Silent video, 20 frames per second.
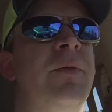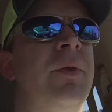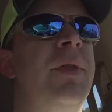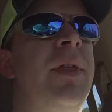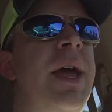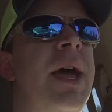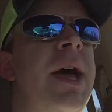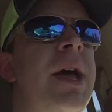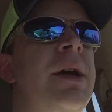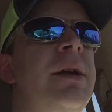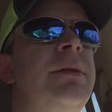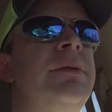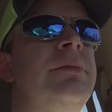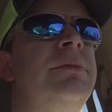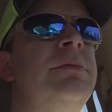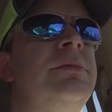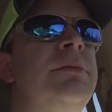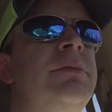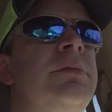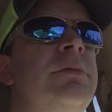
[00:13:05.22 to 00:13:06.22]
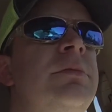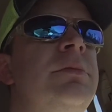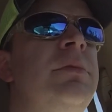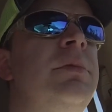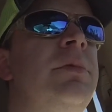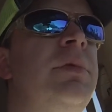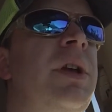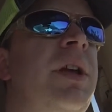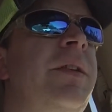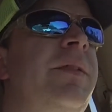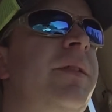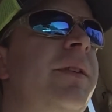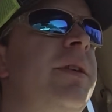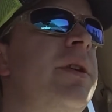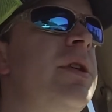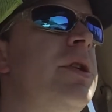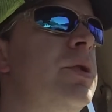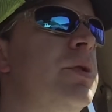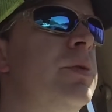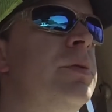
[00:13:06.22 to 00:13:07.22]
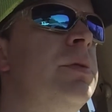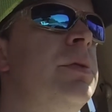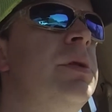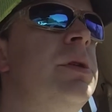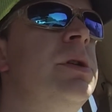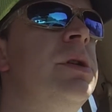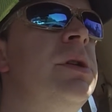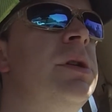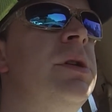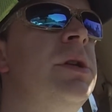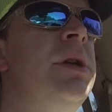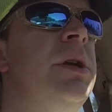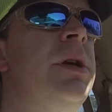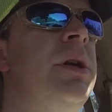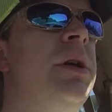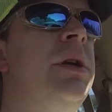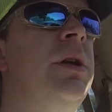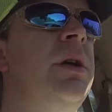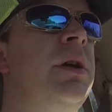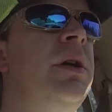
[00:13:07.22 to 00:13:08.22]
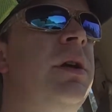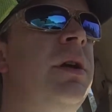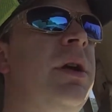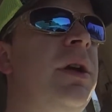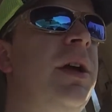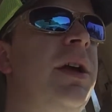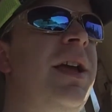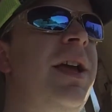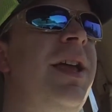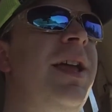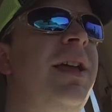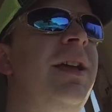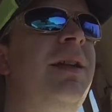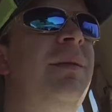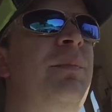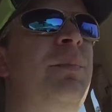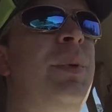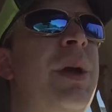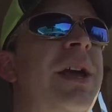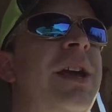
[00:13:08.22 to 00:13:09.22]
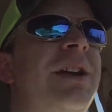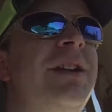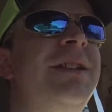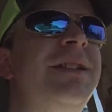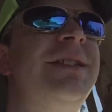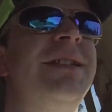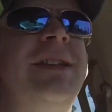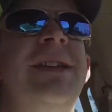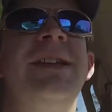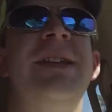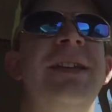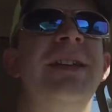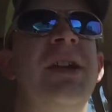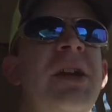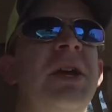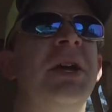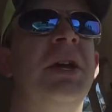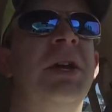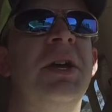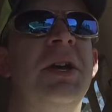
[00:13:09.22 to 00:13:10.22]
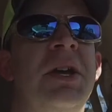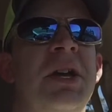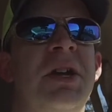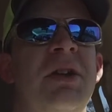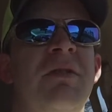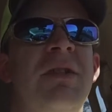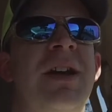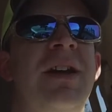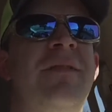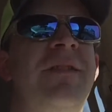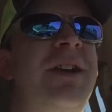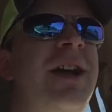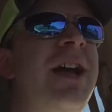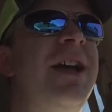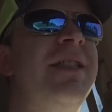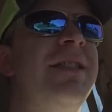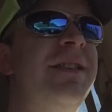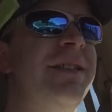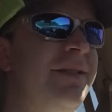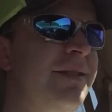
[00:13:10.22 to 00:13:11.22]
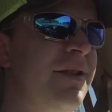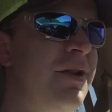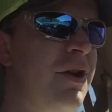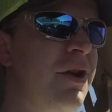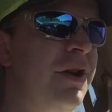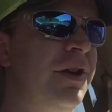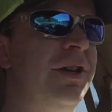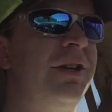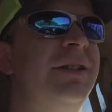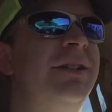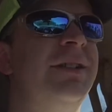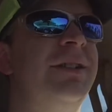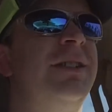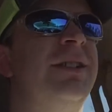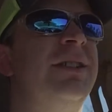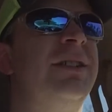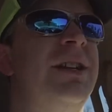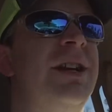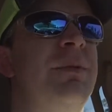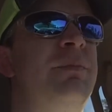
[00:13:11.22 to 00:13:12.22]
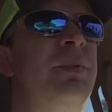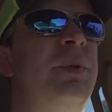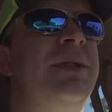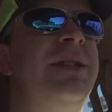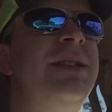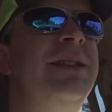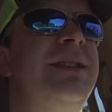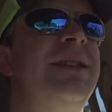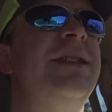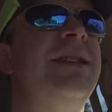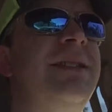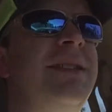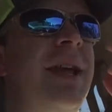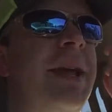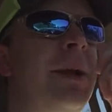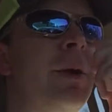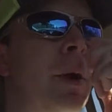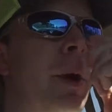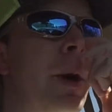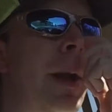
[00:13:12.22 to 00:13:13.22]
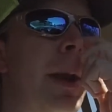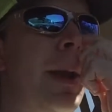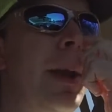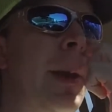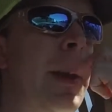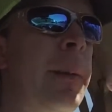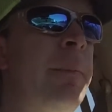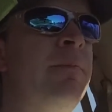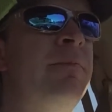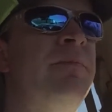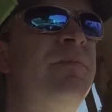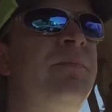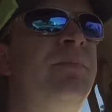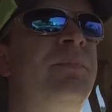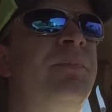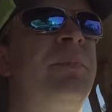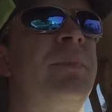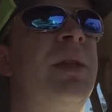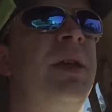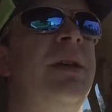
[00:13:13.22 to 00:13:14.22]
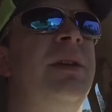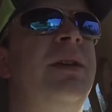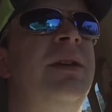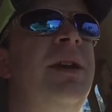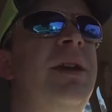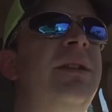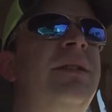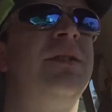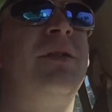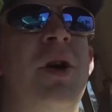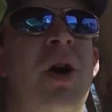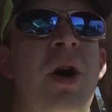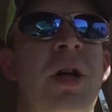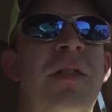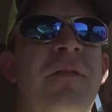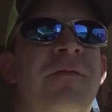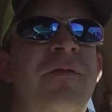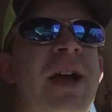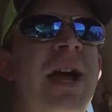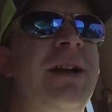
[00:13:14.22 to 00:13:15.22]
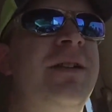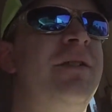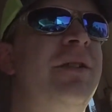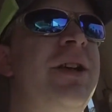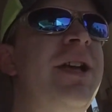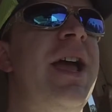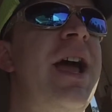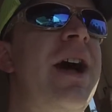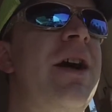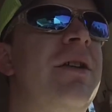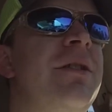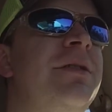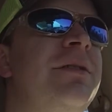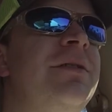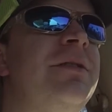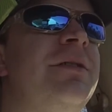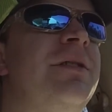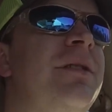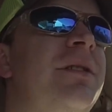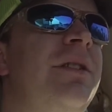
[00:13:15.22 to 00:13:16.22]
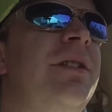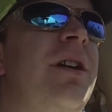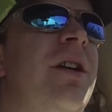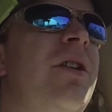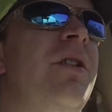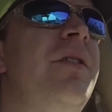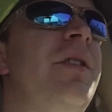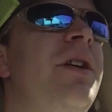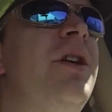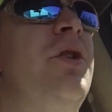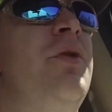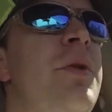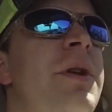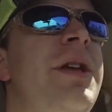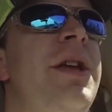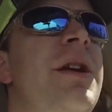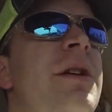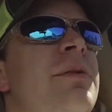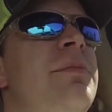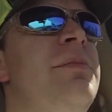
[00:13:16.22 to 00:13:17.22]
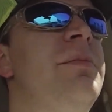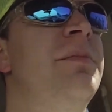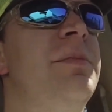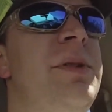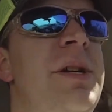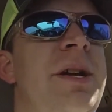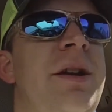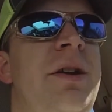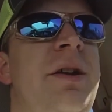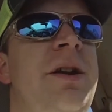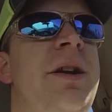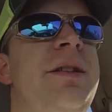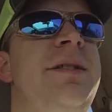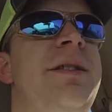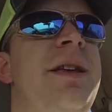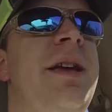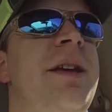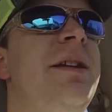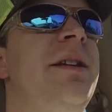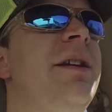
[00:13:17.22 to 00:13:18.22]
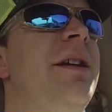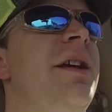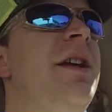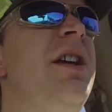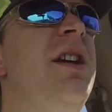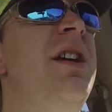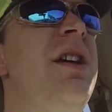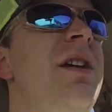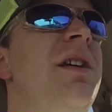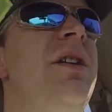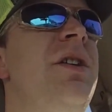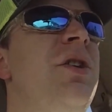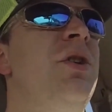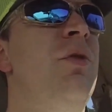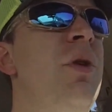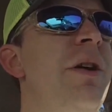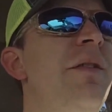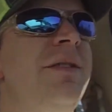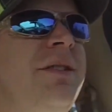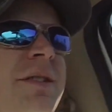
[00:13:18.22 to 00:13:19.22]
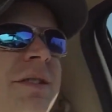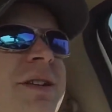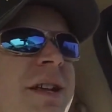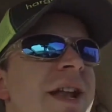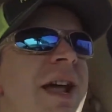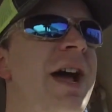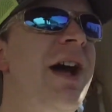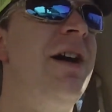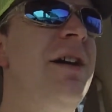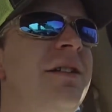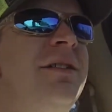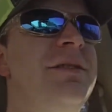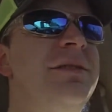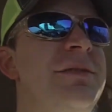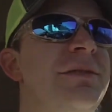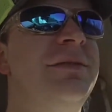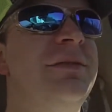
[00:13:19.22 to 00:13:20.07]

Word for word: for that ECU. It appears that whoever had this car, they put this intake on it. It took all the factory out, all the OEM air intake. Whoever took it out,